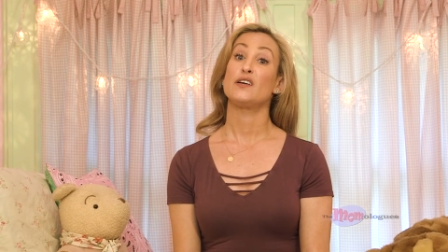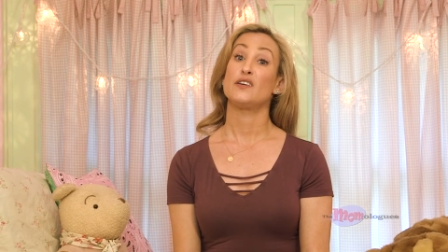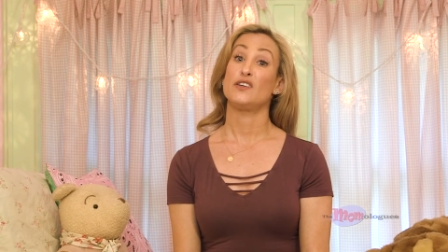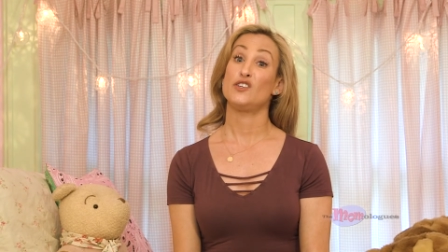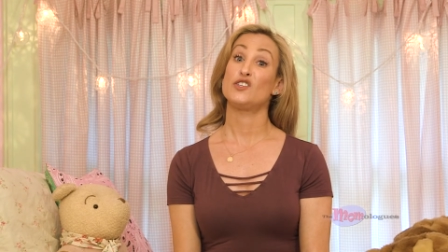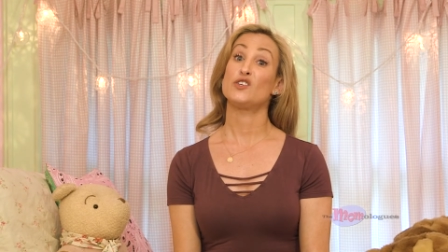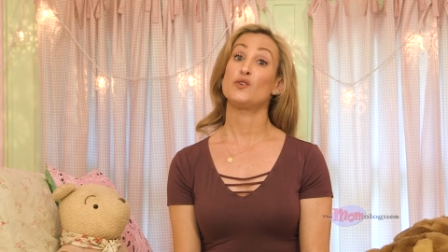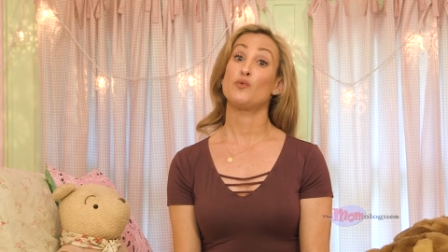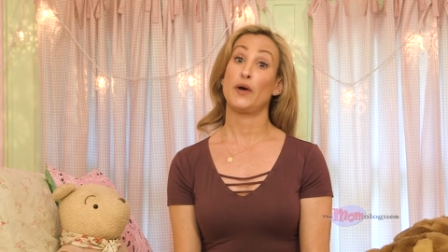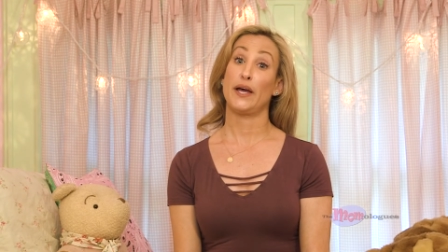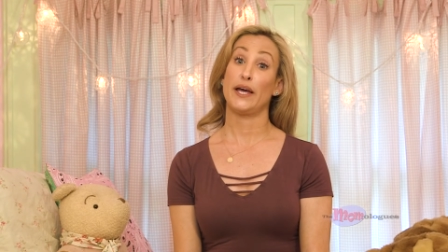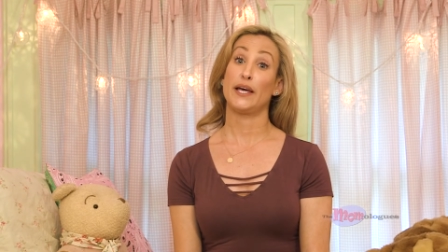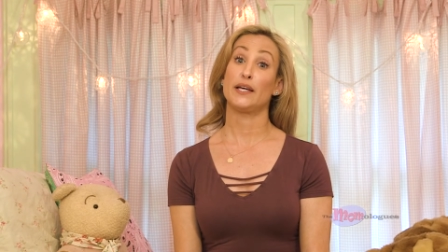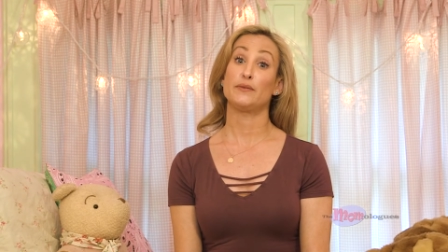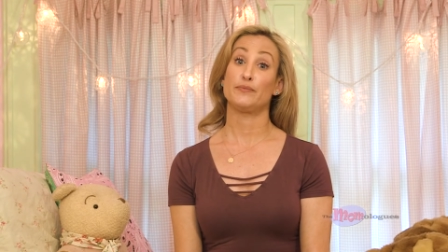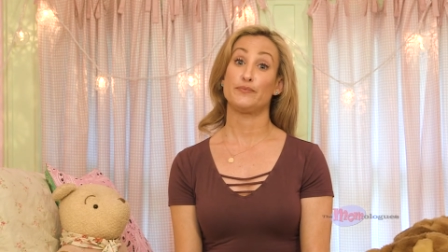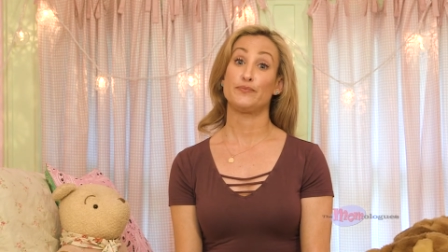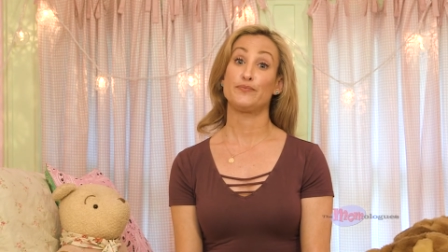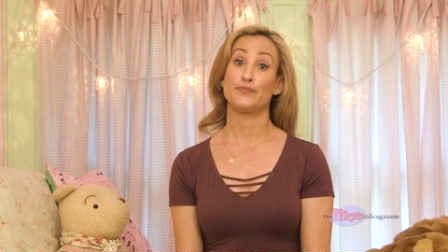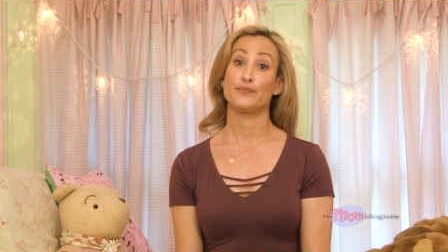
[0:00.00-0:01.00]
You should wait.
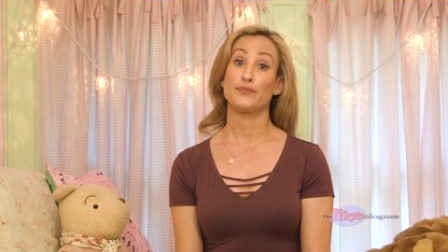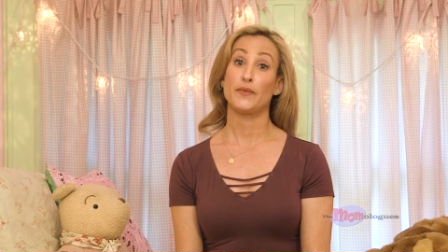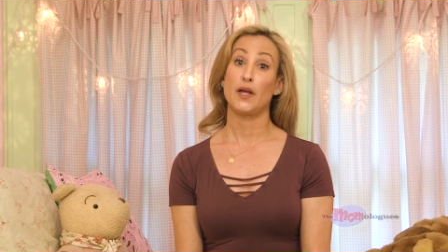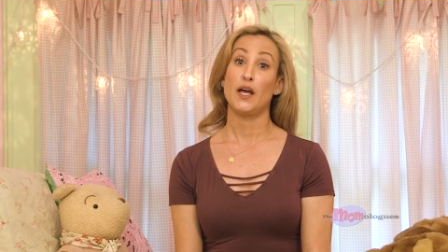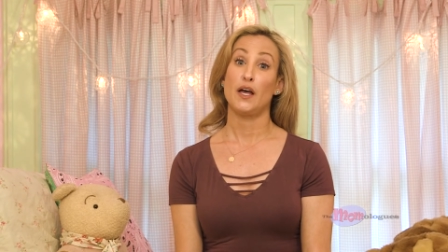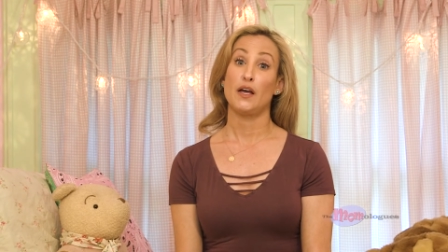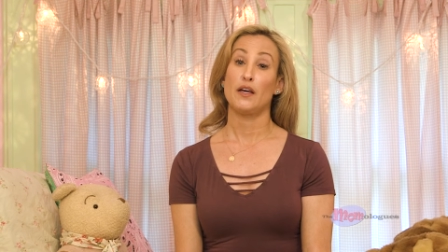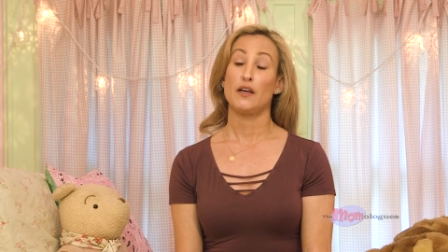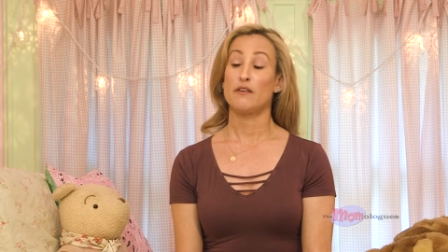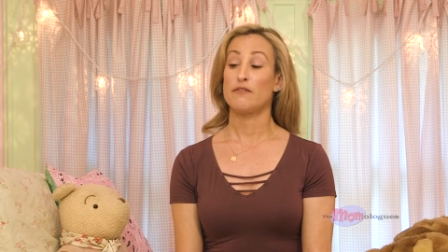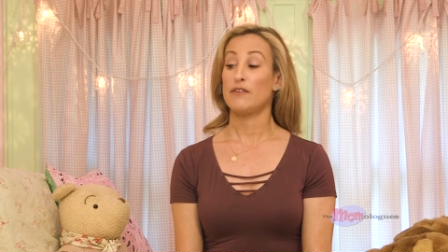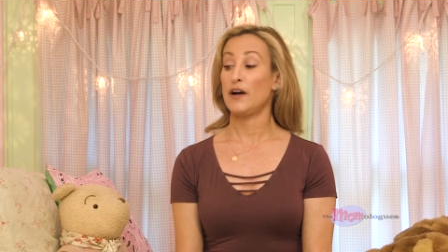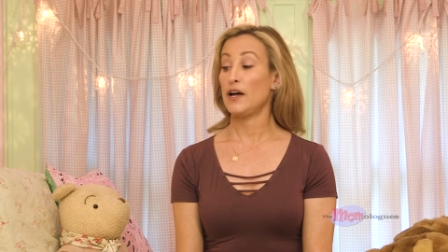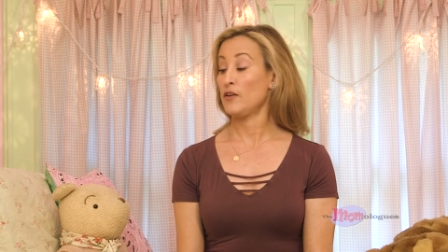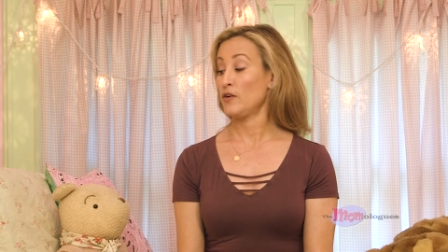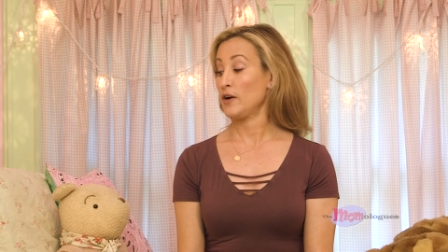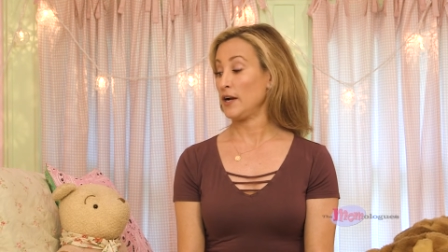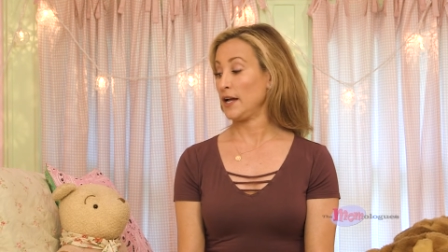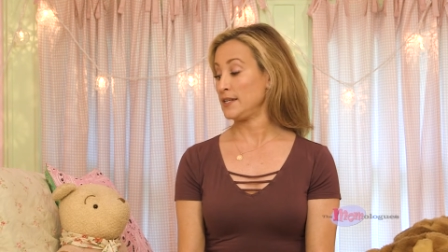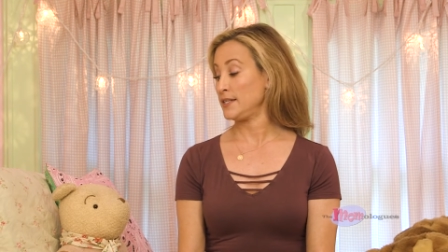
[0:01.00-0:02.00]
Your
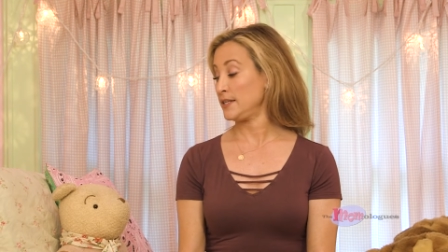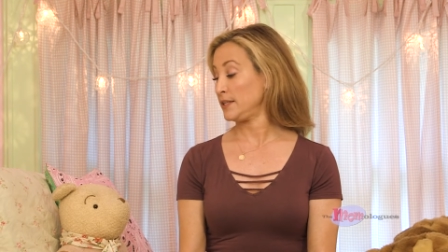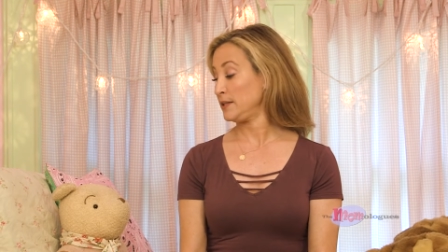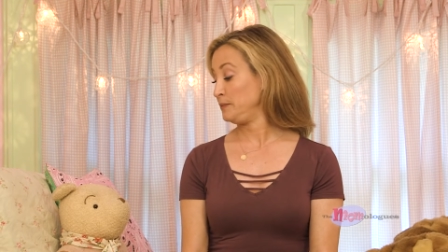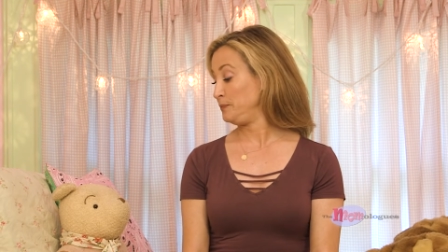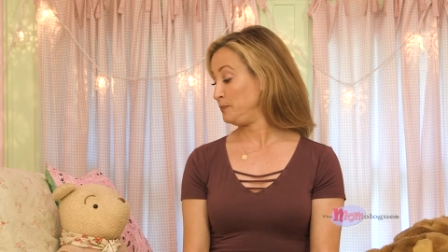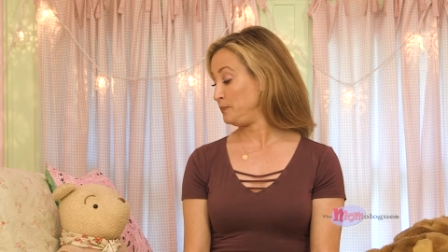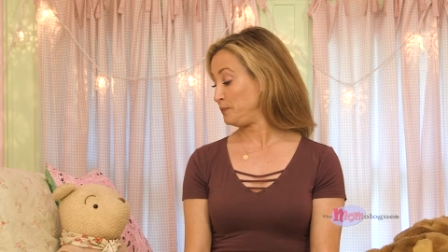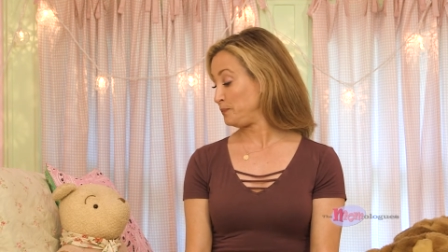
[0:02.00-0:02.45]
father and I did.